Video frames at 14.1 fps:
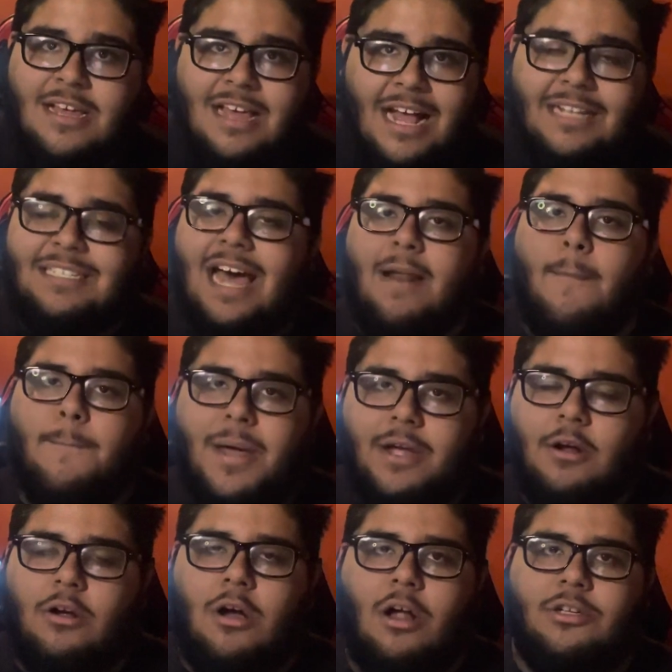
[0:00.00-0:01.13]
has had a
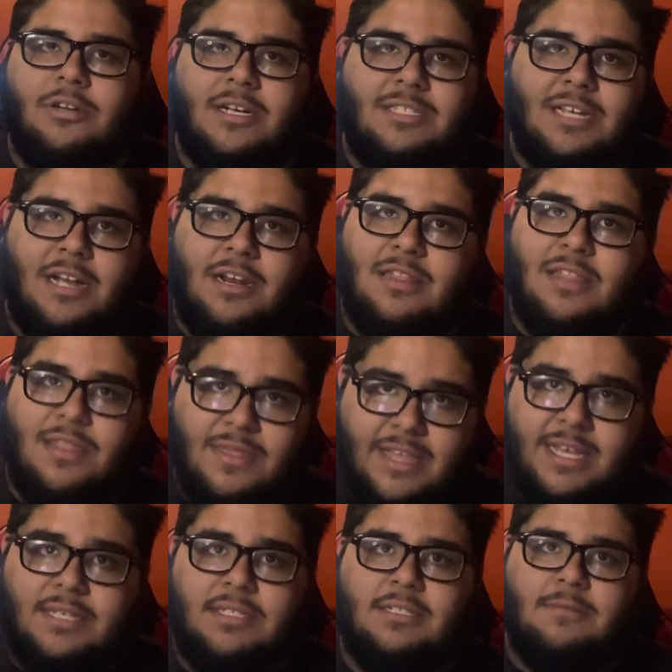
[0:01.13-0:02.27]
bigger contract signing than
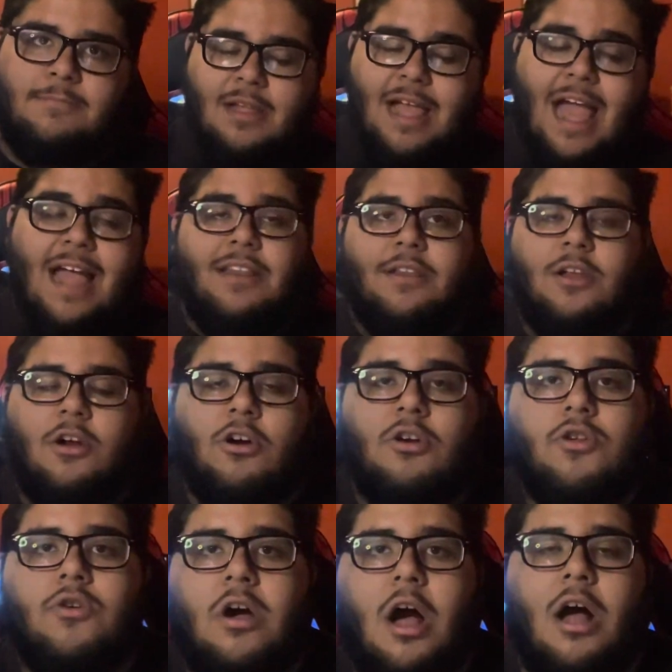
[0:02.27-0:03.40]
this. And her
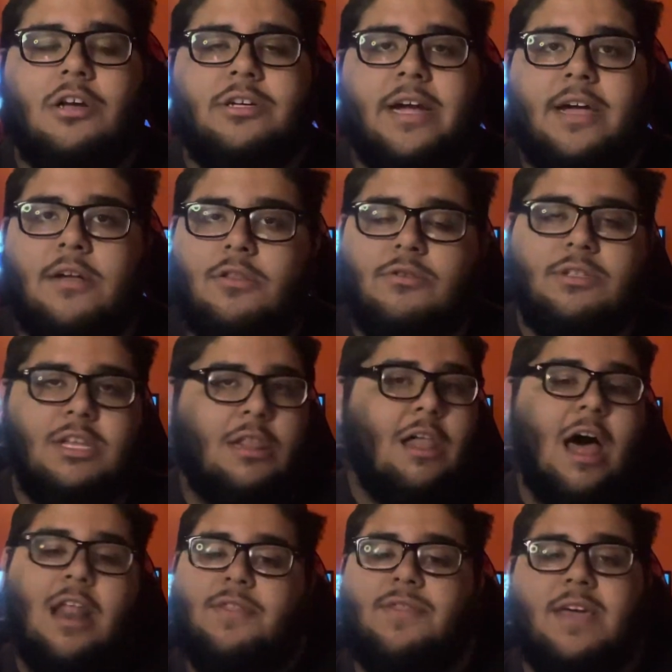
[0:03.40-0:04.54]
new contract includes a
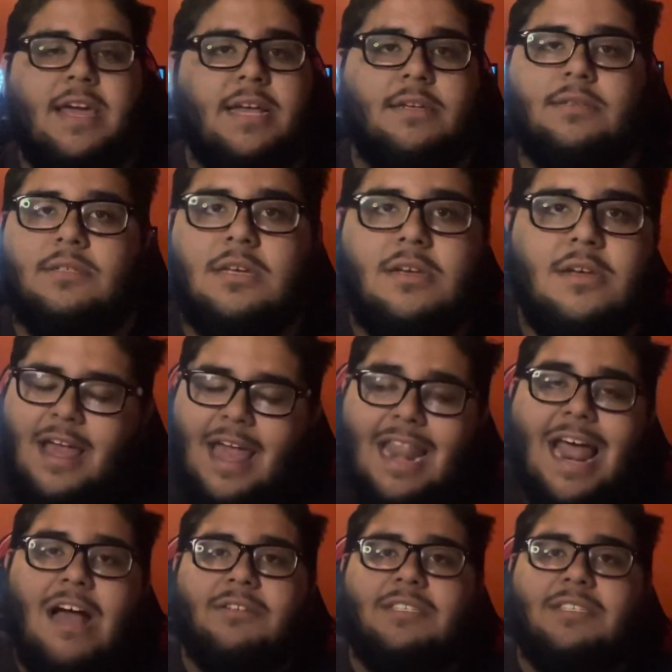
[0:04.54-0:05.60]
lot of things. And now